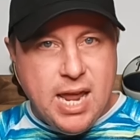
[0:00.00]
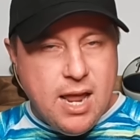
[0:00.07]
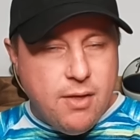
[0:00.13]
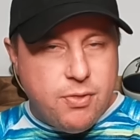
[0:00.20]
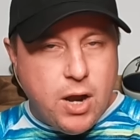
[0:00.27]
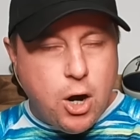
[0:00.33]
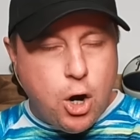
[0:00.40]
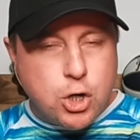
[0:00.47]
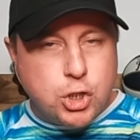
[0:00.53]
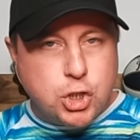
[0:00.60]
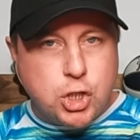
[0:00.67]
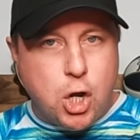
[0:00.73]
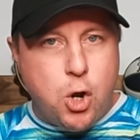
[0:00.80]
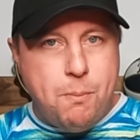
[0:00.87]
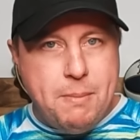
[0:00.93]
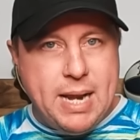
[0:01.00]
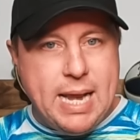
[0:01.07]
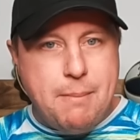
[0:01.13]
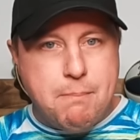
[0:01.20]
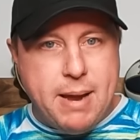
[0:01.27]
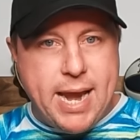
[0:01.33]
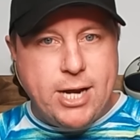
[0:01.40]
There are so many
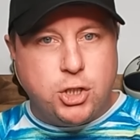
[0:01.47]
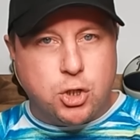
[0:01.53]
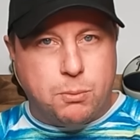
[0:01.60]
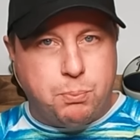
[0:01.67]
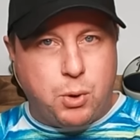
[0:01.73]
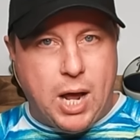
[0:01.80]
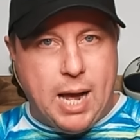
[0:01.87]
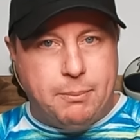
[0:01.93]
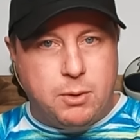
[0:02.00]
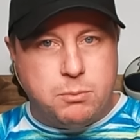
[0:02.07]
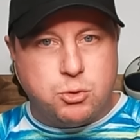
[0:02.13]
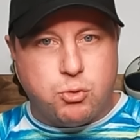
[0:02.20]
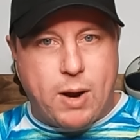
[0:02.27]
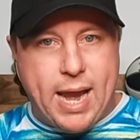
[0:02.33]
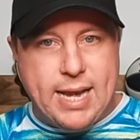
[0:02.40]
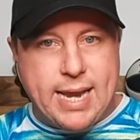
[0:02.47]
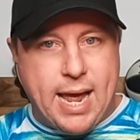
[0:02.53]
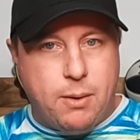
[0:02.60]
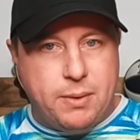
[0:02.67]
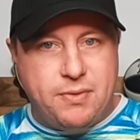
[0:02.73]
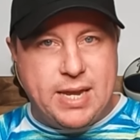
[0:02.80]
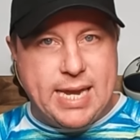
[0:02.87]
major problems right
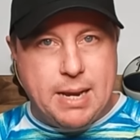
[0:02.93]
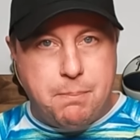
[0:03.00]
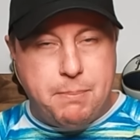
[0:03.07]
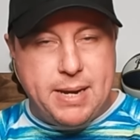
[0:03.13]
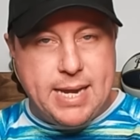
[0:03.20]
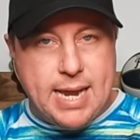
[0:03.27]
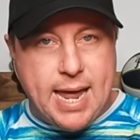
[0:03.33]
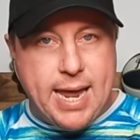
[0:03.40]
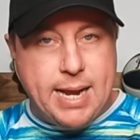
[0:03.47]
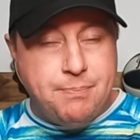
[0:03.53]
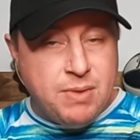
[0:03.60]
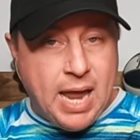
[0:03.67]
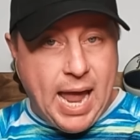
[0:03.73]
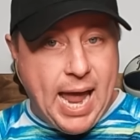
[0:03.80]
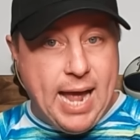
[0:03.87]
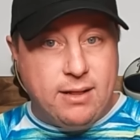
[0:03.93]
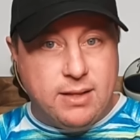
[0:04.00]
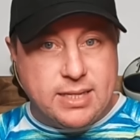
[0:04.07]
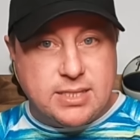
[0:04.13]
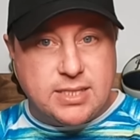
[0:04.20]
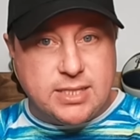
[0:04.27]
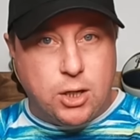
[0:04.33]
now in the NBA.
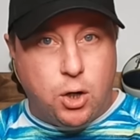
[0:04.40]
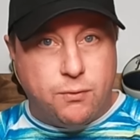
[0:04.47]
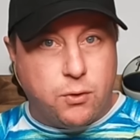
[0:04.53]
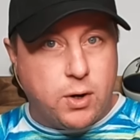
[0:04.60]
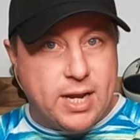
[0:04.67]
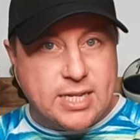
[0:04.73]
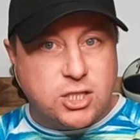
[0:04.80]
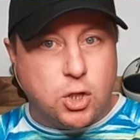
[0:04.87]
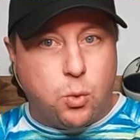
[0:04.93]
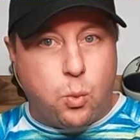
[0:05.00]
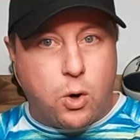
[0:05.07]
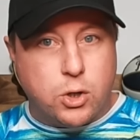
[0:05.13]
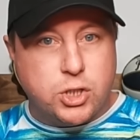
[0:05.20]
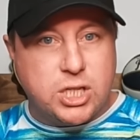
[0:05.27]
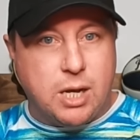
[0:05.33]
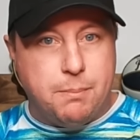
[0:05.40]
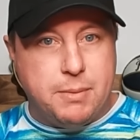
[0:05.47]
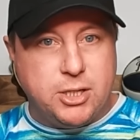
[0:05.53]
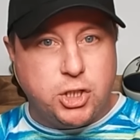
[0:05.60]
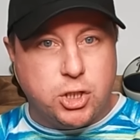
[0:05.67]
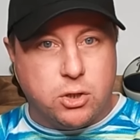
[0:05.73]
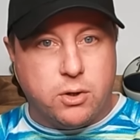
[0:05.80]
Alice Silver is the worst
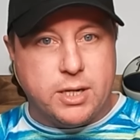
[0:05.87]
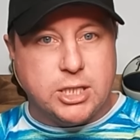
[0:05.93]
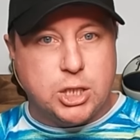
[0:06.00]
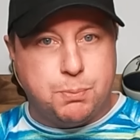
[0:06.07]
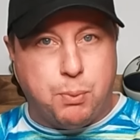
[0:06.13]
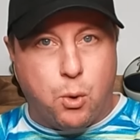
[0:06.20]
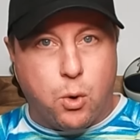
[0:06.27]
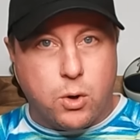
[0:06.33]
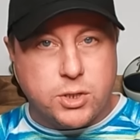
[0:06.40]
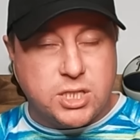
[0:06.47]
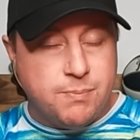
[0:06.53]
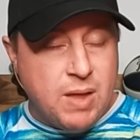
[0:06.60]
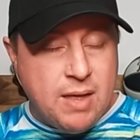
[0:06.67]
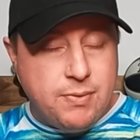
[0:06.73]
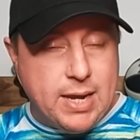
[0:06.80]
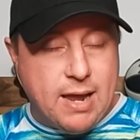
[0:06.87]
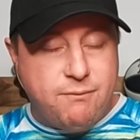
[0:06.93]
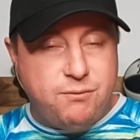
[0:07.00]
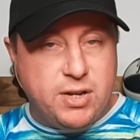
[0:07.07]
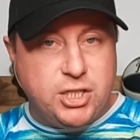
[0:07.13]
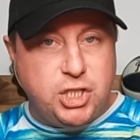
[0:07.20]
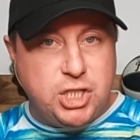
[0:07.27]
commissioner in sports. The
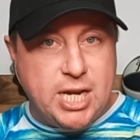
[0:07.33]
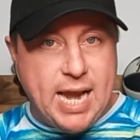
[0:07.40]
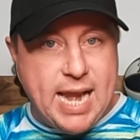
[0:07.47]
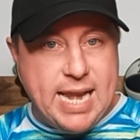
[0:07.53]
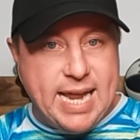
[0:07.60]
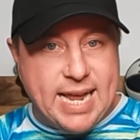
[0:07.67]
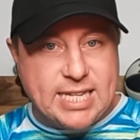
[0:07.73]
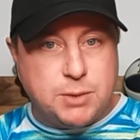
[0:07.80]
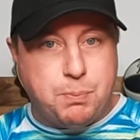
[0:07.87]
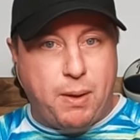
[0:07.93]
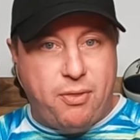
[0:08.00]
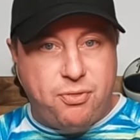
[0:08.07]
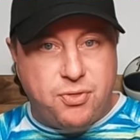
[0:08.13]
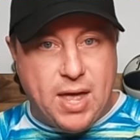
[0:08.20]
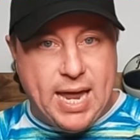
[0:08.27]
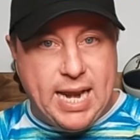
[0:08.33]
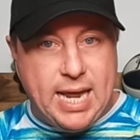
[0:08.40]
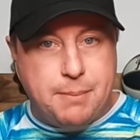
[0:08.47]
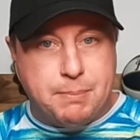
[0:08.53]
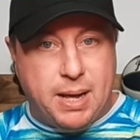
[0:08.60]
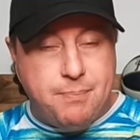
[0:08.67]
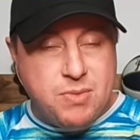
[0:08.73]
officiating is
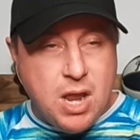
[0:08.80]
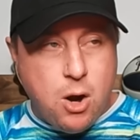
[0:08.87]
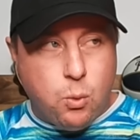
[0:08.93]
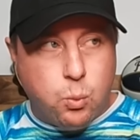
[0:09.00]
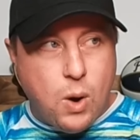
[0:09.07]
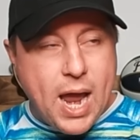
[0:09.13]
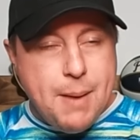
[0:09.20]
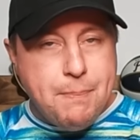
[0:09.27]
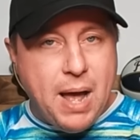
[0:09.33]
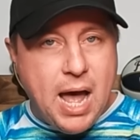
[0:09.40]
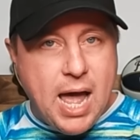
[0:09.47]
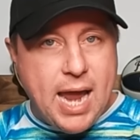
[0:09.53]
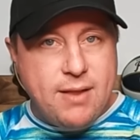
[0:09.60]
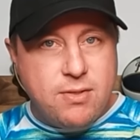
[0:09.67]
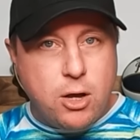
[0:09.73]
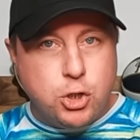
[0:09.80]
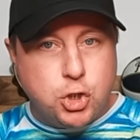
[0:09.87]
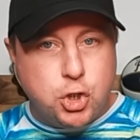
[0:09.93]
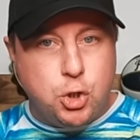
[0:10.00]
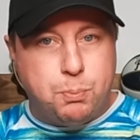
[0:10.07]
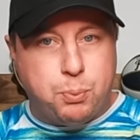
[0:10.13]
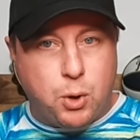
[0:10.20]
pathetic, but right behind those
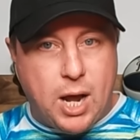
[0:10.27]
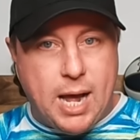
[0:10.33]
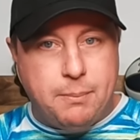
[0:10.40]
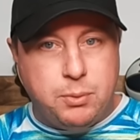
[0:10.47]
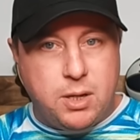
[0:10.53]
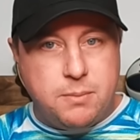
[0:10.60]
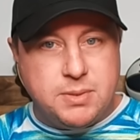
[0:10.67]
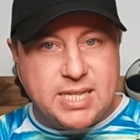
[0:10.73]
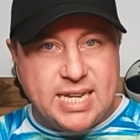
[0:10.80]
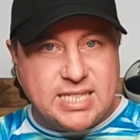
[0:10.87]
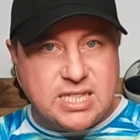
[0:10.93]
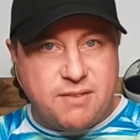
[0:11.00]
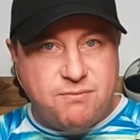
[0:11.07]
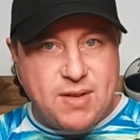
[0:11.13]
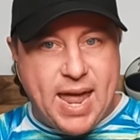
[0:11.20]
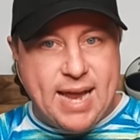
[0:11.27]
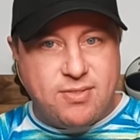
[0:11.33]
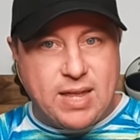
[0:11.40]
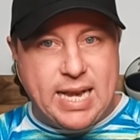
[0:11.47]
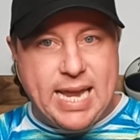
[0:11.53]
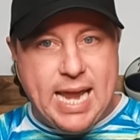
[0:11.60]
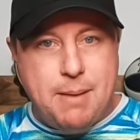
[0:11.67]
two problems is the fact
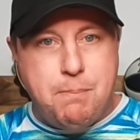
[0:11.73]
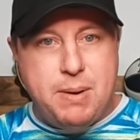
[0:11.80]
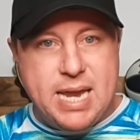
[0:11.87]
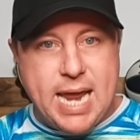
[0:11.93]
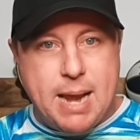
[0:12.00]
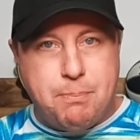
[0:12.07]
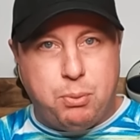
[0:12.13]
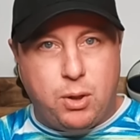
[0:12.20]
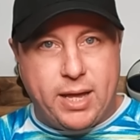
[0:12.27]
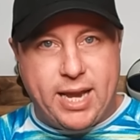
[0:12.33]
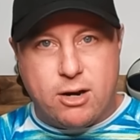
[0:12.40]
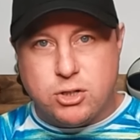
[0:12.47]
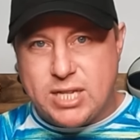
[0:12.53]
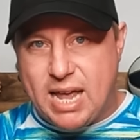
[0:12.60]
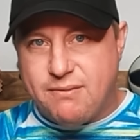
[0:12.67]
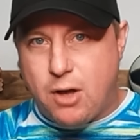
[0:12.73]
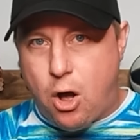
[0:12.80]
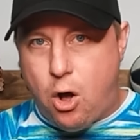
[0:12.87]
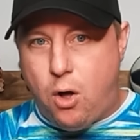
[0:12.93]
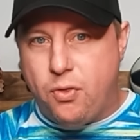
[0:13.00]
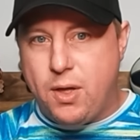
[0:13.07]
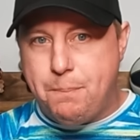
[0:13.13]
that NBA players have
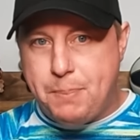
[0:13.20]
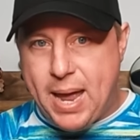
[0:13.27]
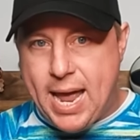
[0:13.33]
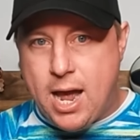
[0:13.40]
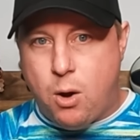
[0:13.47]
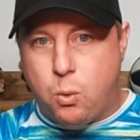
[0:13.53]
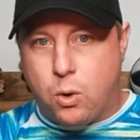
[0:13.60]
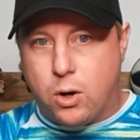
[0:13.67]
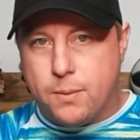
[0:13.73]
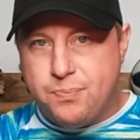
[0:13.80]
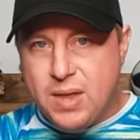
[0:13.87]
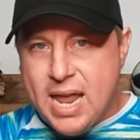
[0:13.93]
all the power.